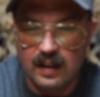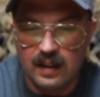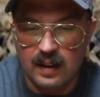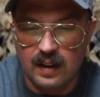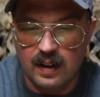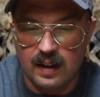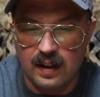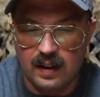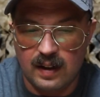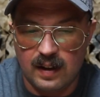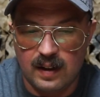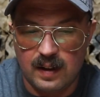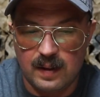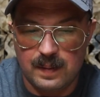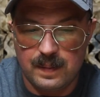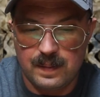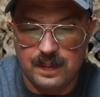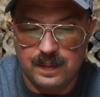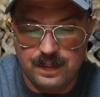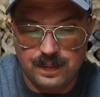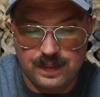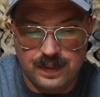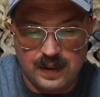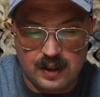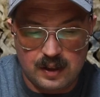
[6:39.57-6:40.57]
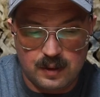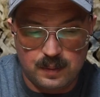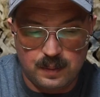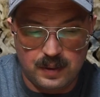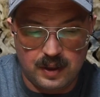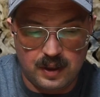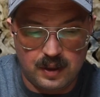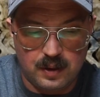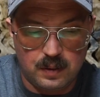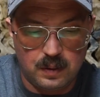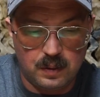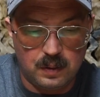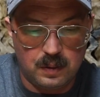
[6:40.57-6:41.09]
That's
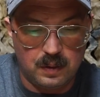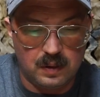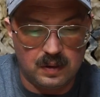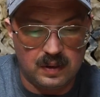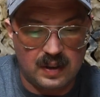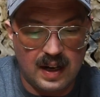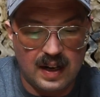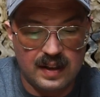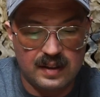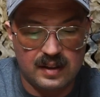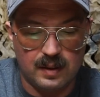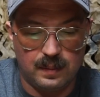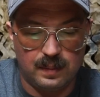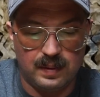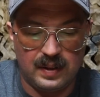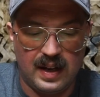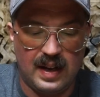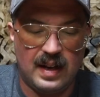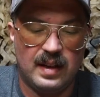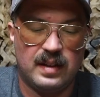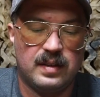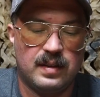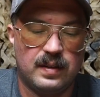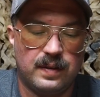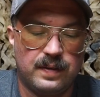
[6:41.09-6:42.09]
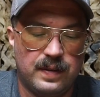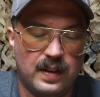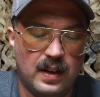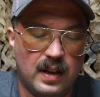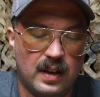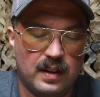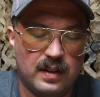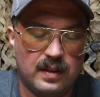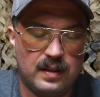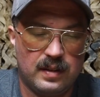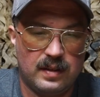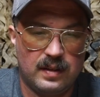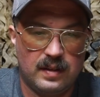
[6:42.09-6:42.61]
pretty cool. Lots of blast
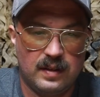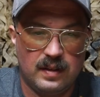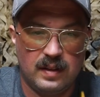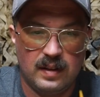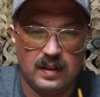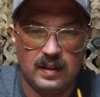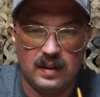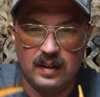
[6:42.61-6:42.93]
effects.